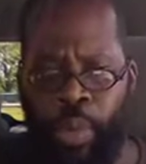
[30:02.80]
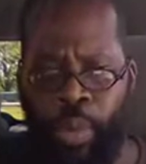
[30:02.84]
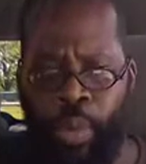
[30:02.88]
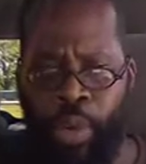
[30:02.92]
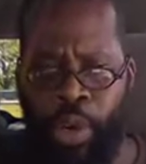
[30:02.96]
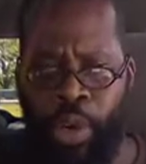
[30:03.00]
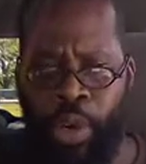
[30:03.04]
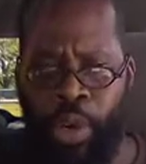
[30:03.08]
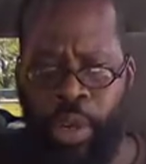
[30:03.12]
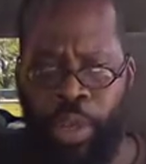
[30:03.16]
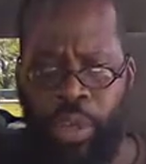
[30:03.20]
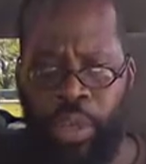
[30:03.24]
the
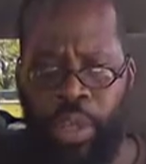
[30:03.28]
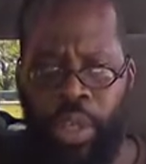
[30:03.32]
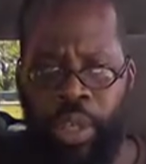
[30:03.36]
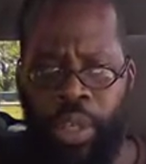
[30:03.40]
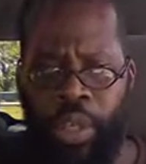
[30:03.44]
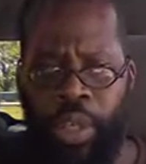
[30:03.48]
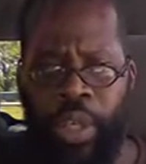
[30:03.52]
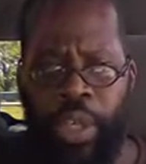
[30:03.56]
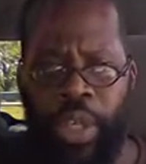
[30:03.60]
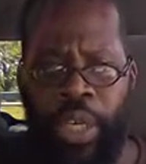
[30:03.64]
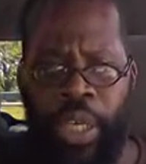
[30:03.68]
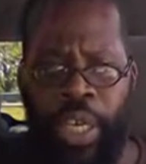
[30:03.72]
world,
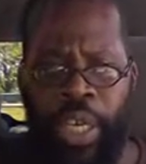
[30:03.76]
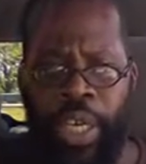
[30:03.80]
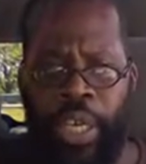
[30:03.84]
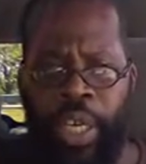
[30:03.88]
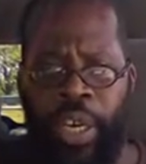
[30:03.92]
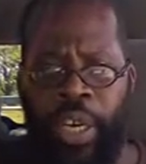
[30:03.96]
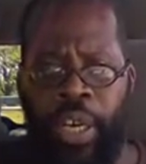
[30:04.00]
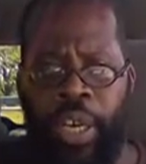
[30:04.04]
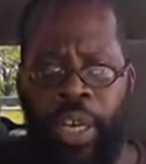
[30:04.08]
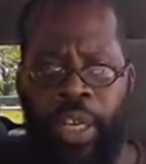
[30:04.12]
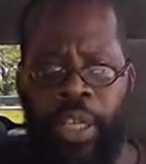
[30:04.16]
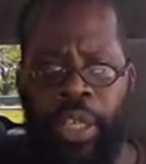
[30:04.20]
and
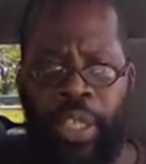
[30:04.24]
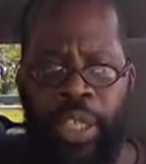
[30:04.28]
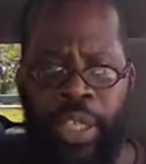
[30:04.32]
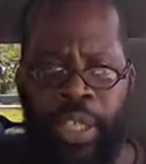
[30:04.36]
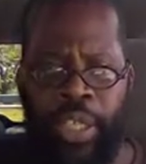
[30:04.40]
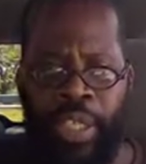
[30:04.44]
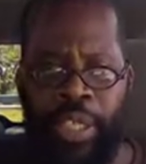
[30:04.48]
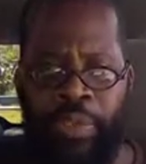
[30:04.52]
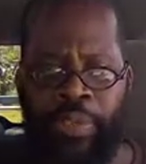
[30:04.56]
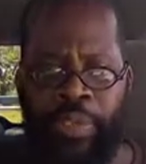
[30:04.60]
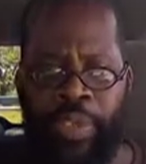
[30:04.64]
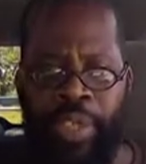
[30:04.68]
on
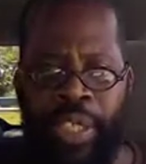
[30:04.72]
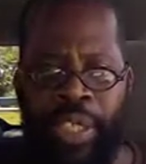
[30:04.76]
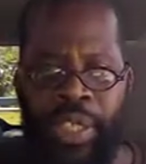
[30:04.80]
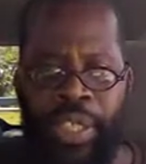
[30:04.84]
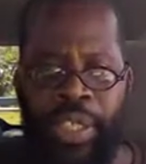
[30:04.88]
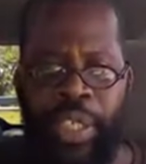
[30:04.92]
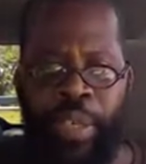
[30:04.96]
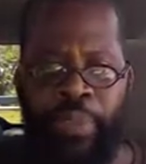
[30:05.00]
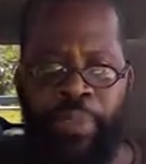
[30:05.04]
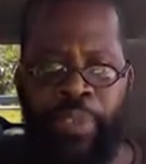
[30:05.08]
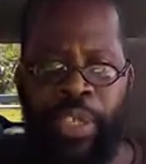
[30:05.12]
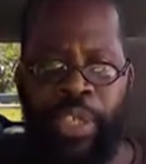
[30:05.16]
diff these
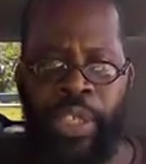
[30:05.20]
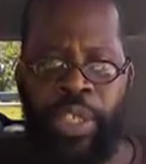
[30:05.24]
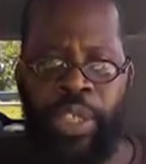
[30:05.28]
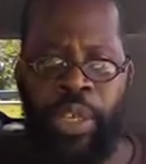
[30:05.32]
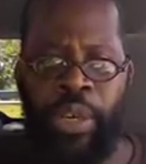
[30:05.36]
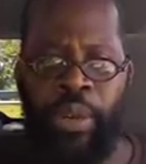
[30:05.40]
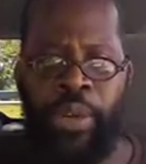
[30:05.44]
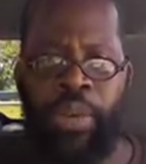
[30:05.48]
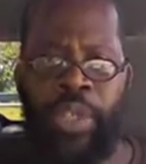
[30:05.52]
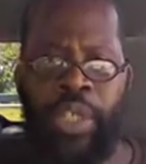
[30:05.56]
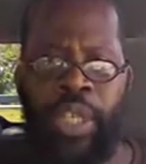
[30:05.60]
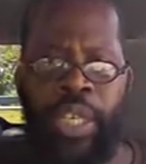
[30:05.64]
different
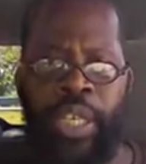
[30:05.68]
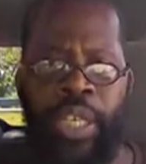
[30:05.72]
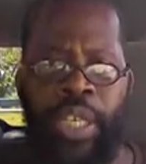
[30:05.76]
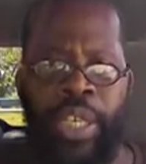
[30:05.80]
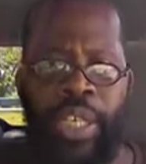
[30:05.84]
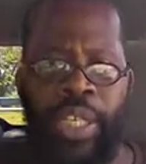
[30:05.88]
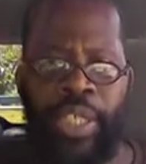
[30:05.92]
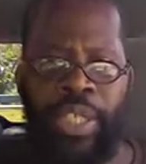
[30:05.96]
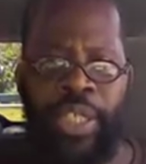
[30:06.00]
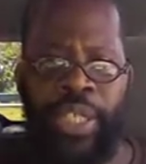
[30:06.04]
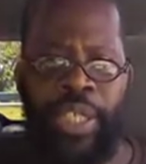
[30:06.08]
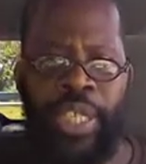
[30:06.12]
shows on the
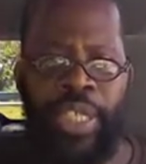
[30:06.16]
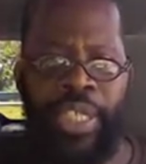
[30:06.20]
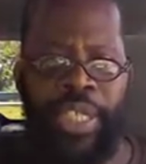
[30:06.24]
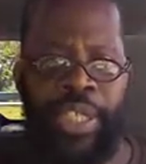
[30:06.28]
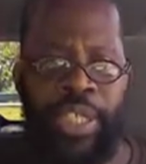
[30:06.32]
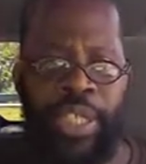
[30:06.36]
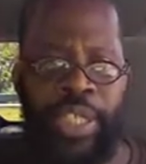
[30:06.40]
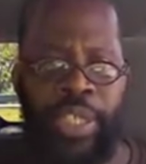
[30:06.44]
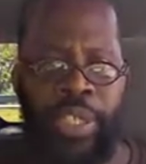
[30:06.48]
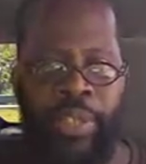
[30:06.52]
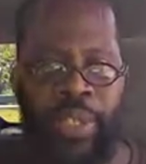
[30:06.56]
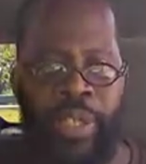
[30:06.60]
internet,
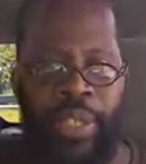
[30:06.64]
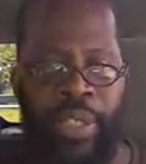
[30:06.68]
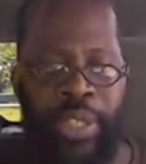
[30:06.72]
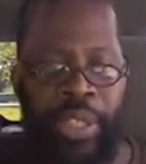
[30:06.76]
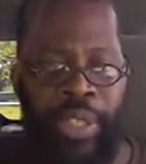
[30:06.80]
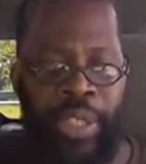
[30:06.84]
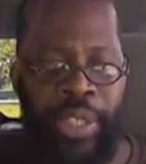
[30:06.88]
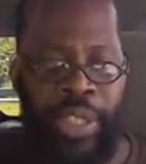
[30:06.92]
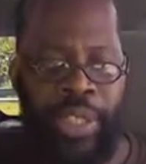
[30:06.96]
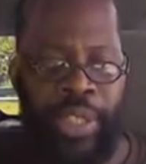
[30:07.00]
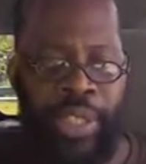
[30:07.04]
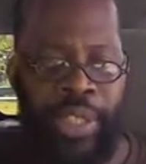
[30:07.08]
these,
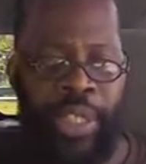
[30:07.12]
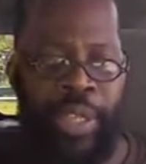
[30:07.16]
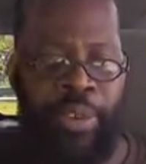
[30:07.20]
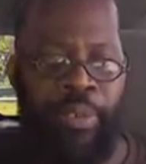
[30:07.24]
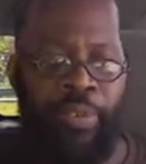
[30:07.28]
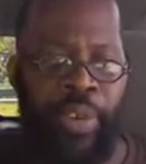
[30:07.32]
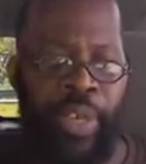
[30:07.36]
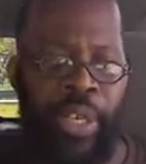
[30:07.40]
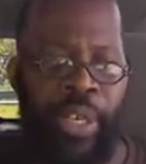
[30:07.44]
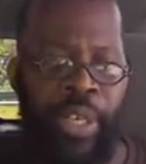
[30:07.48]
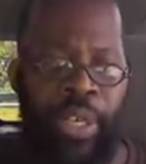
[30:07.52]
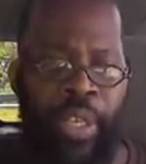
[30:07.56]
these
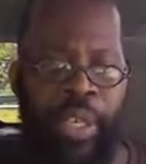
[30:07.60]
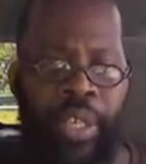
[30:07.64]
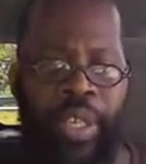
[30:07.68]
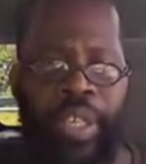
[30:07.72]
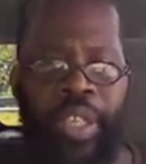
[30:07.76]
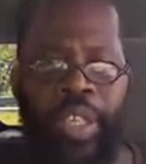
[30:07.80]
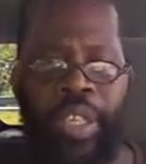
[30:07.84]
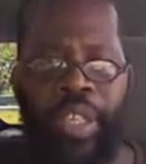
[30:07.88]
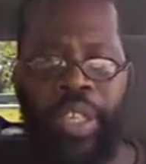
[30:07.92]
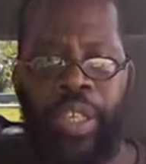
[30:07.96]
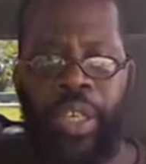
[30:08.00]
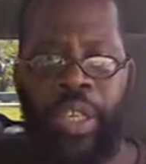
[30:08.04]
different
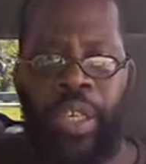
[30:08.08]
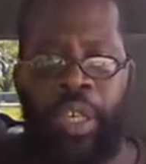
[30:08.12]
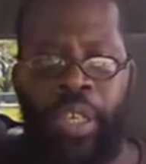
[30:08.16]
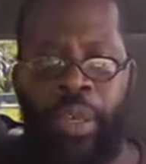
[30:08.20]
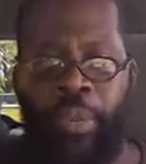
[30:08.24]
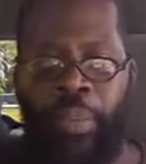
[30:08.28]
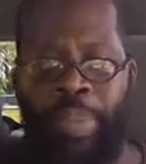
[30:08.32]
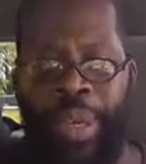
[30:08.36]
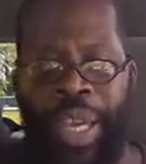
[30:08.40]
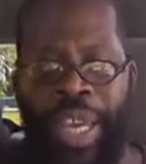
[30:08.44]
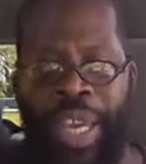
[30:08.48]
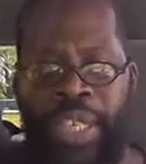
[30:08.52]

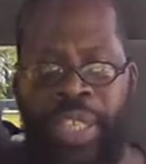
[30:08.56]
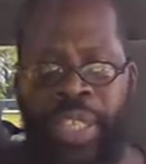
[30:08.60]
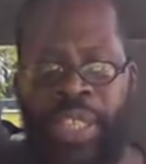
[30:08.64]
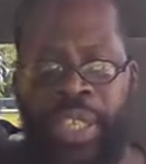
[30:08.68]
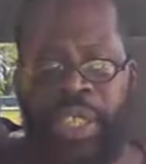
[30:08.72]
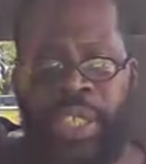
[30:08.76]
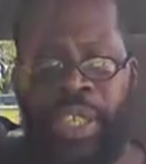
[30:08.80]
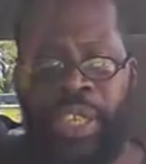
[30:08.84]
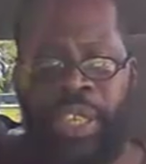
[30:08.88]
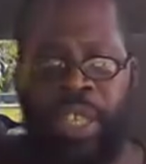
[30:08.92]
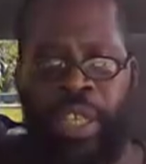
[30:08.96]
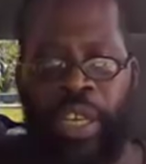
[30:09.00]
uh,
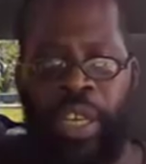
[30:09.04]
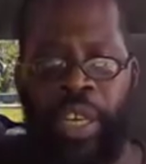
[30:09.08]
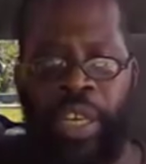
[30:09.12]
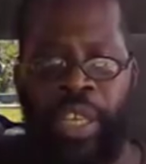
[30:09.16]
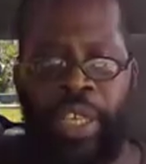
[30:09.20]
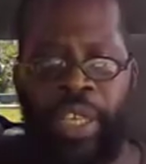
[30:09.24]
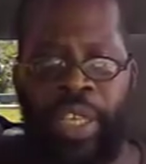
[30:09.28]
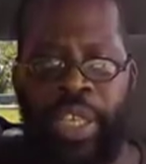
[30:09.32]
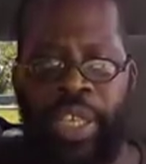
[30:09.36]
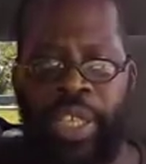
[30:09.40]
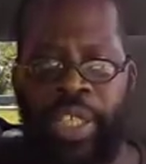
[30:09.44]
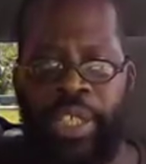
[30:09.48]
pages on,
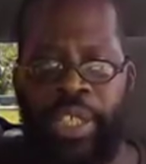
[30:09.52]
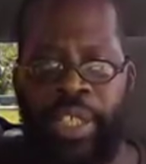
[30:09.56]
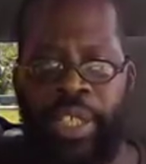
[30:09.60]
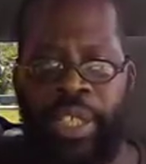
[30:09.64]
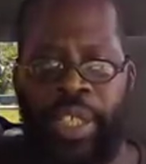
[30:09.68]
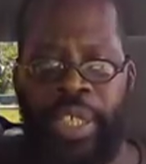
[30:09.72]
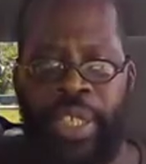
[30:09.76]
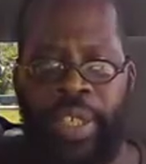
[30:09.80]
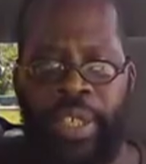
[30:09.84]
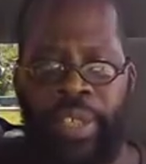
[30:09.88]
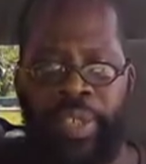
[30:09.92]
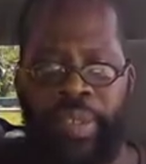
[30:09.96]
on the
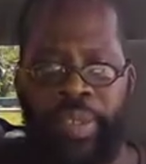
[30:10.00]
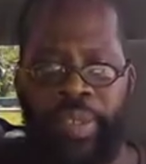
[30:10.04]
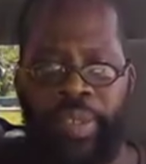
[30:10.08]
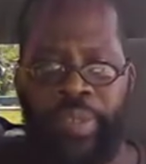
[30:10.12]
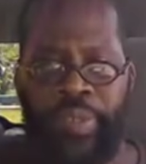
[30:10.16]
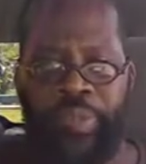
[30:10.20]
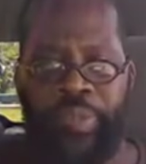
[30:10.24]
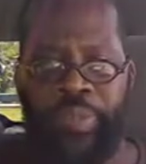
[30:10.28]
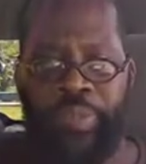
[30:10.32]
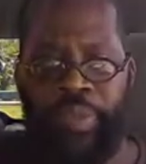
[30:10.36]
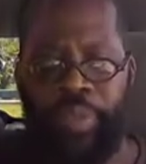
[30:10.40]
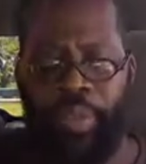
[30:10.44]
internet.
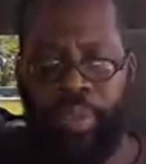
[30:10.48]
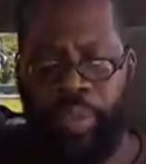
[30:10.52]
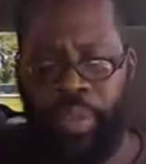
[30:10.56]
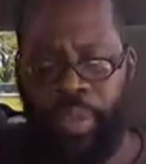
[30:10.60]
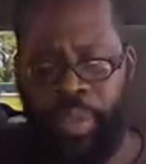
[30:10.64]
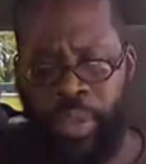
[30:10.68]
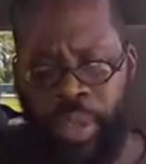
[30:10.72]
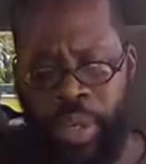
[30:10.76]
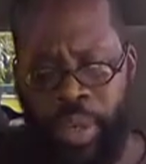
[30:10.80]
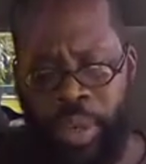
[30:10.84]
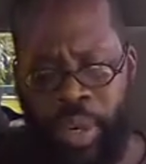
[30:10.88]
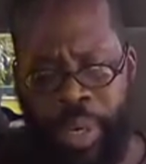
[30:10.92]

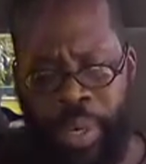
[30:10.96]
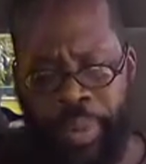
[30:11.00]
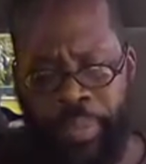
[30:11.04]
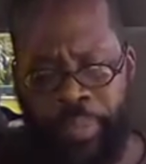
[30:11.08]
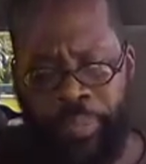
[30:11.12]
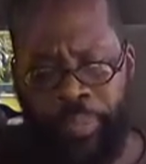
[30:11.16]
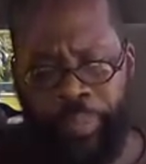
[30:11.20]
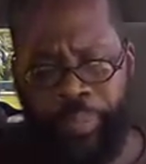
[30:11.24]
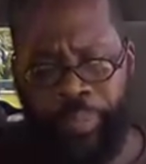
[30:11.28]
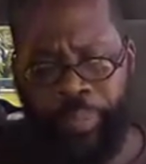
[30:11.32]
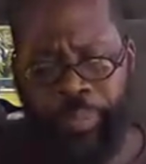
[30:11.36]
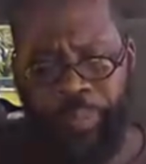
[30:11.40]
All right.
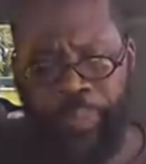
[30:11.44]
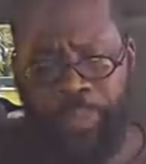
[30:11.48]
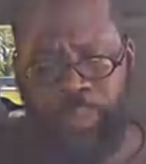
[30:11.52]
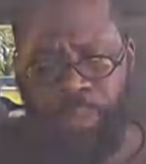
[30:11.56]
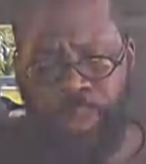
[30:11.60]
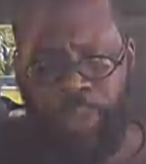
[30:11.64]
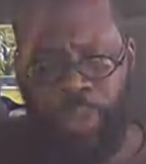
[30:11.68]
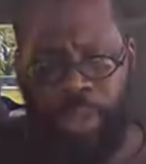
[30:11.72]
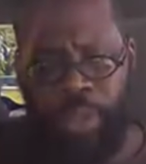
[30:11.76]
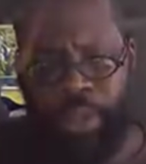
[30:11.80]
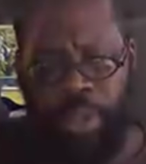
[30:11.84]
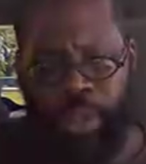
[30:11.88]

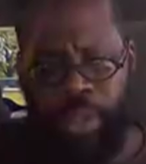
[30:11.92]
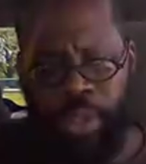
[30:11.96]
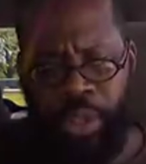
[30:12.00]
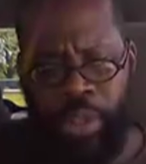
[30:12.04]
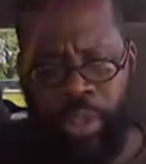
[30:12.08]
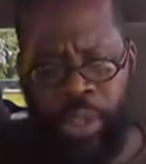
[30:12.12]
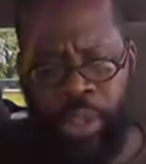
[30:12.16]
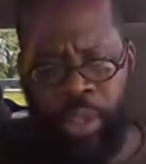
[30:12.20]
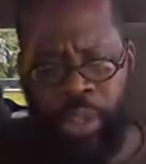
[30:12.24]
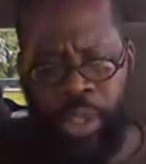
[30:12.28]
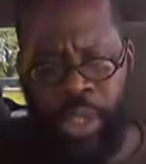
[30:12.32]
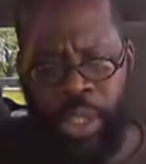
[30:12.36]

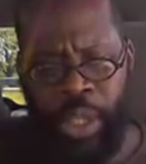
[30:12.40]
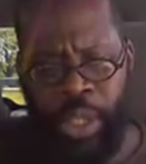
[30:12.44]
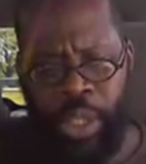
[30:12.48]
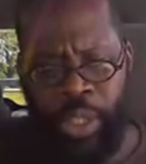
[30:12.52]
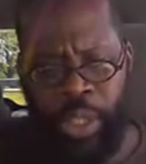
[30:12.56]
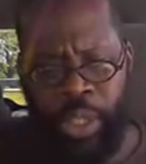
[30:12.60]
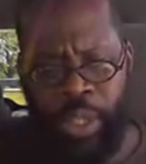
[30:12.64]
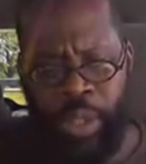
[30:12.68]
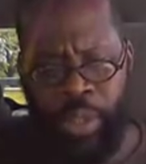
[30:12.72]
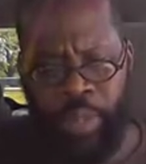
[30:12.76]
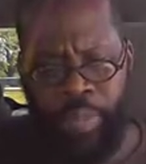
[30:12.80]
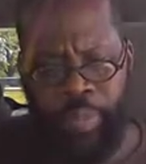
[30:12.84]
So it
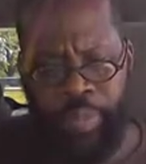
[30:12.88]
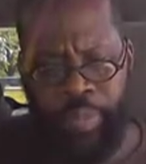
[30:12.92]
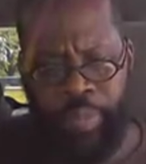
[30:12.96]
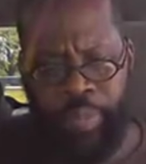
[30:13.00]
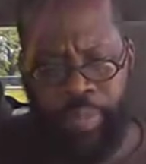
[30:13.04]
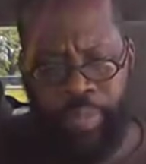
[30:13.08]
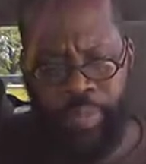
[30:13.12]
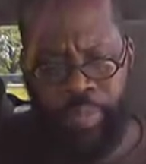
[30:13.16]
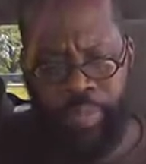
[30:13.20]
says, um,